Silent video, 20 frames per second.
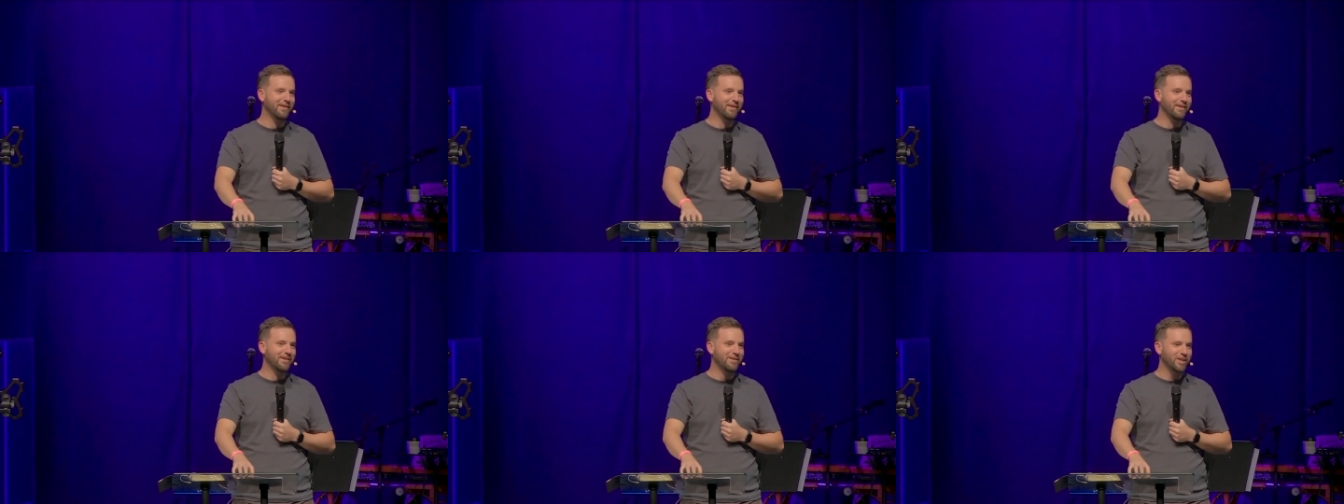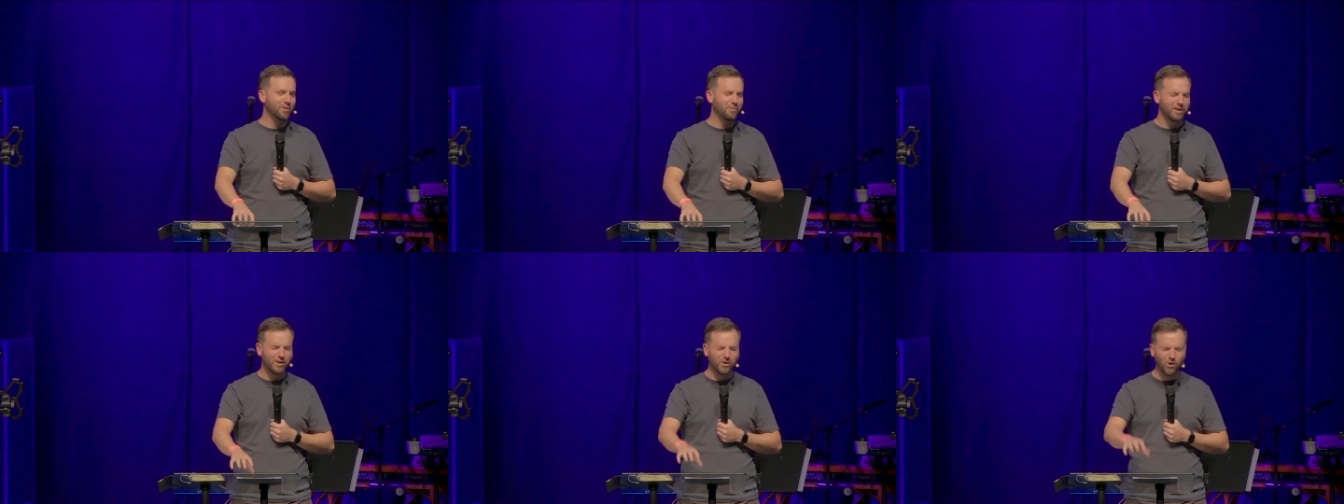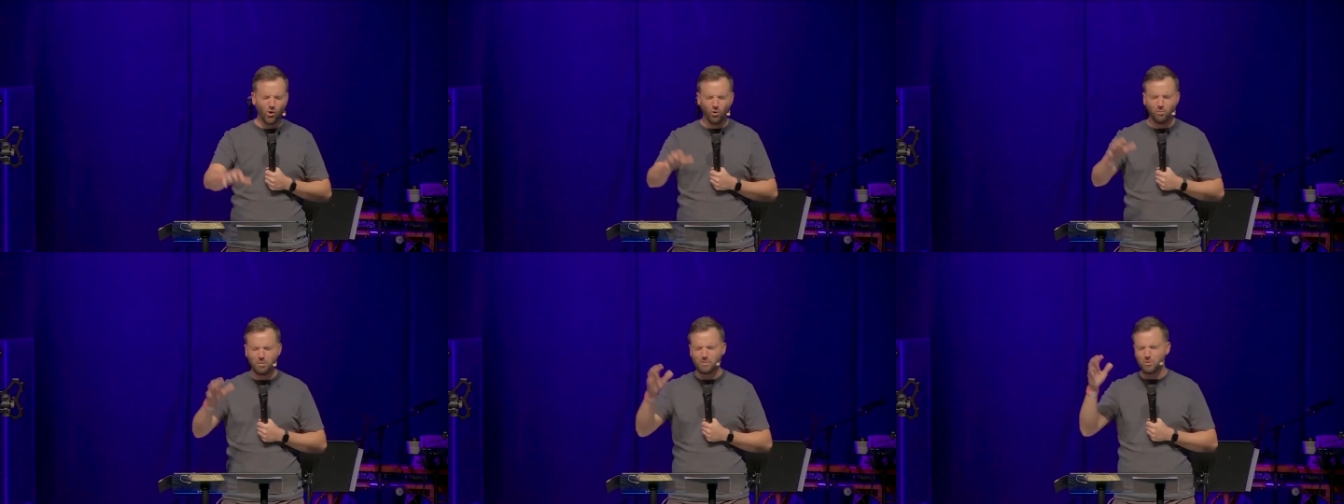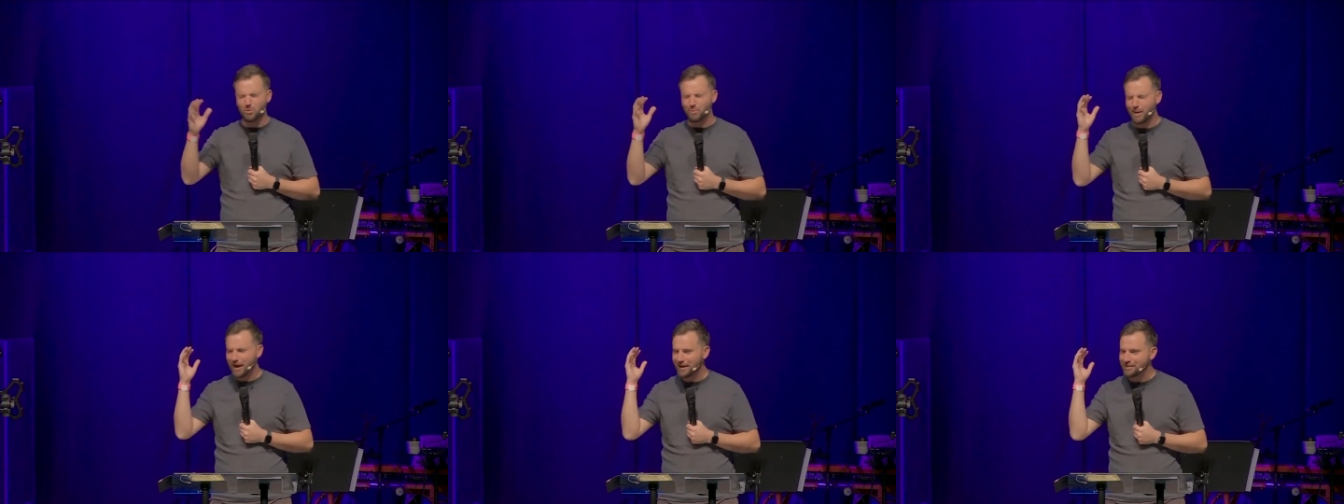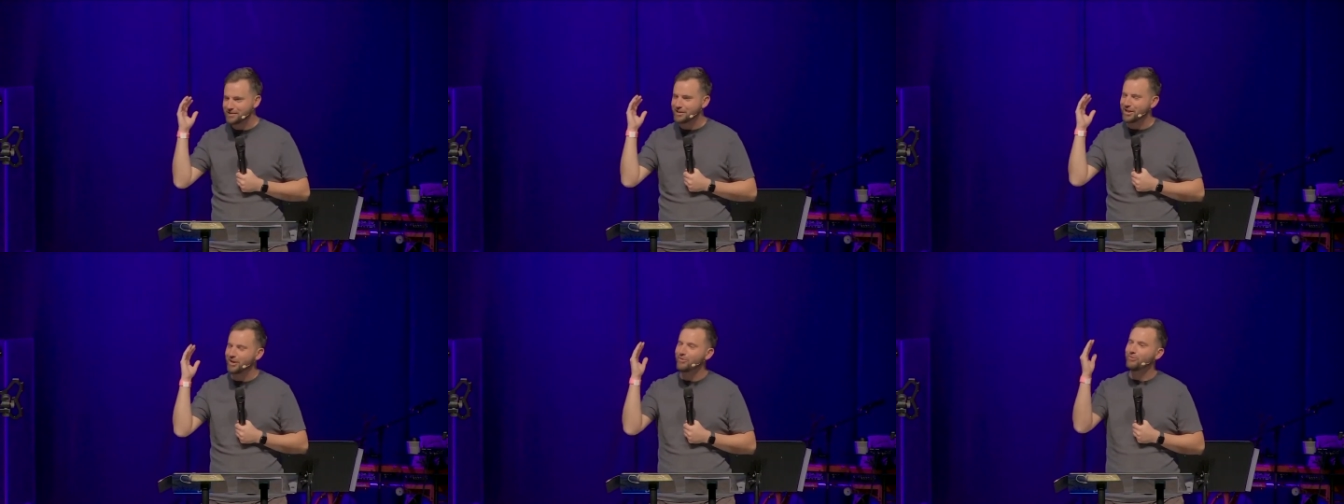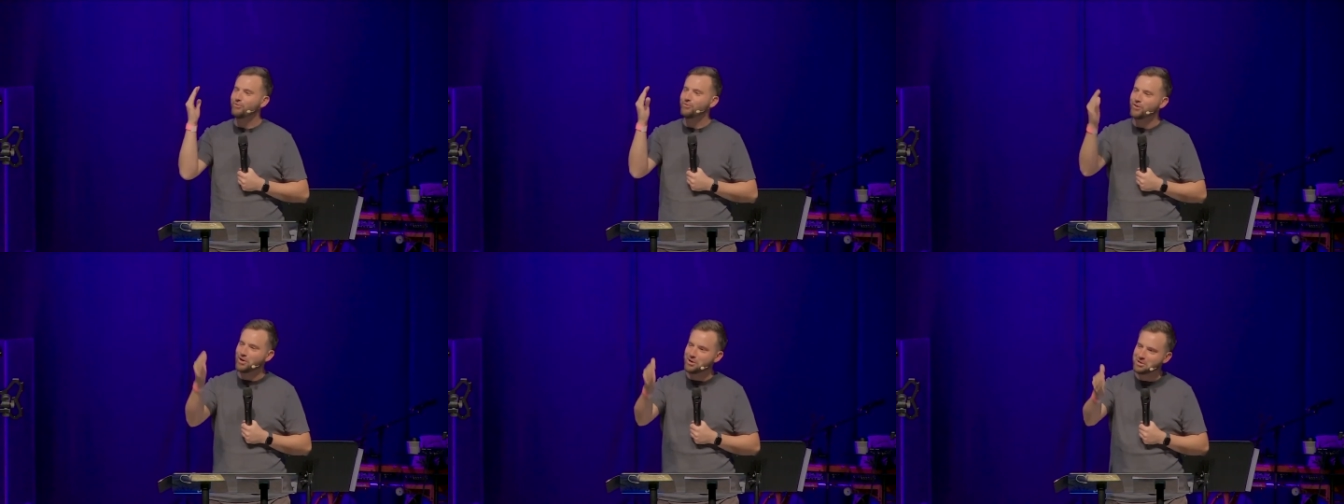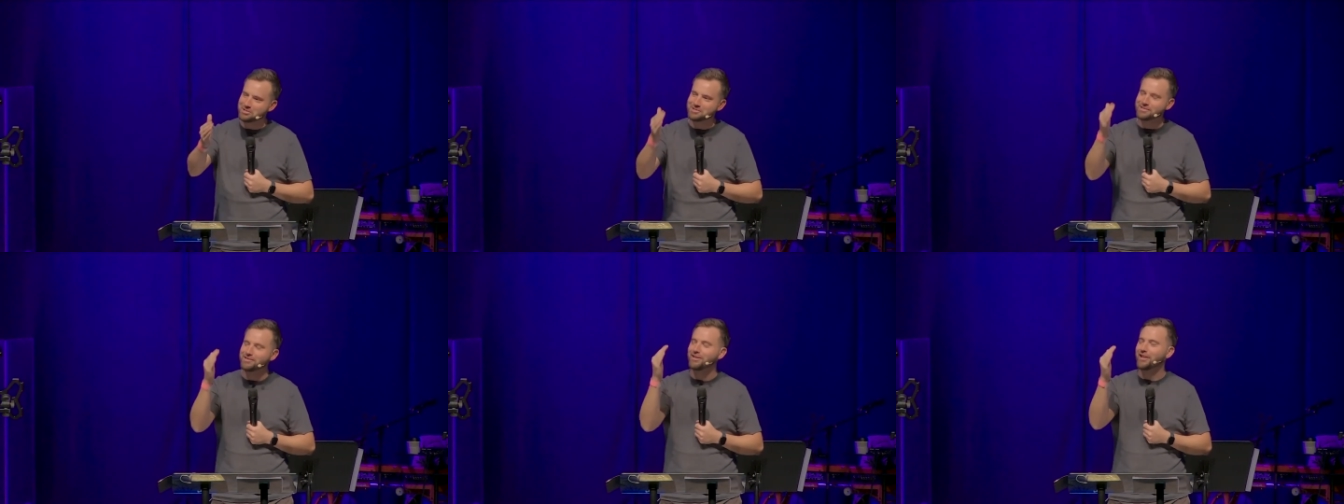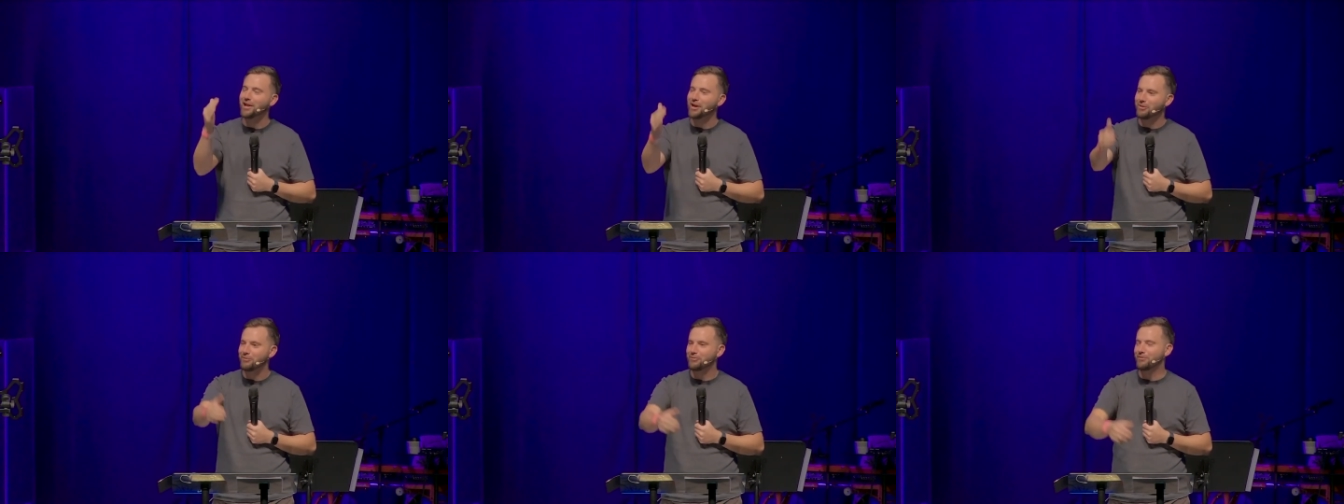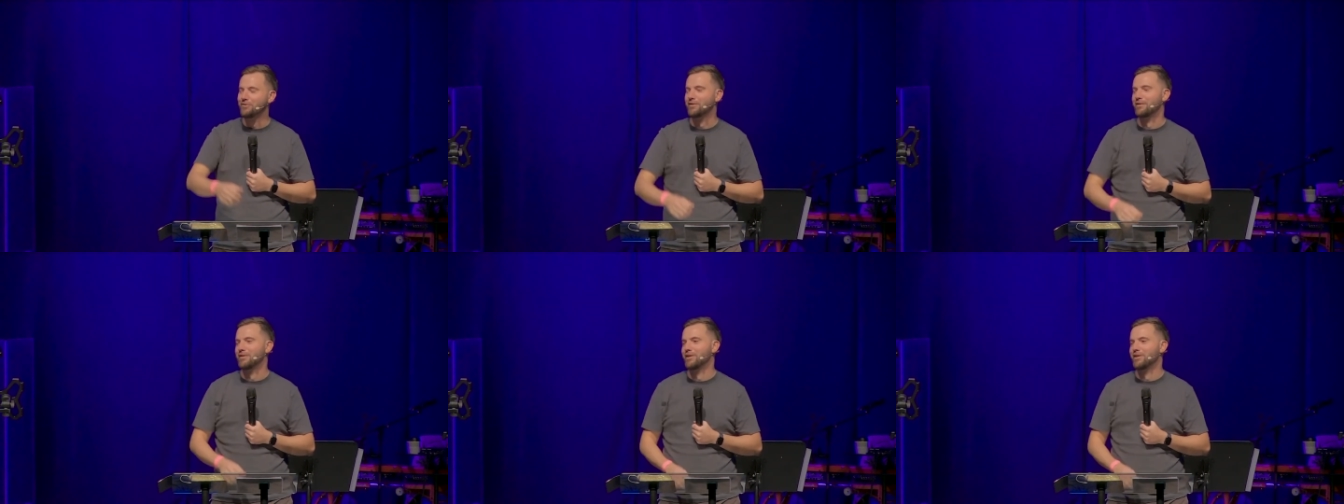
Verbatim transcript: that we call people back to their first love,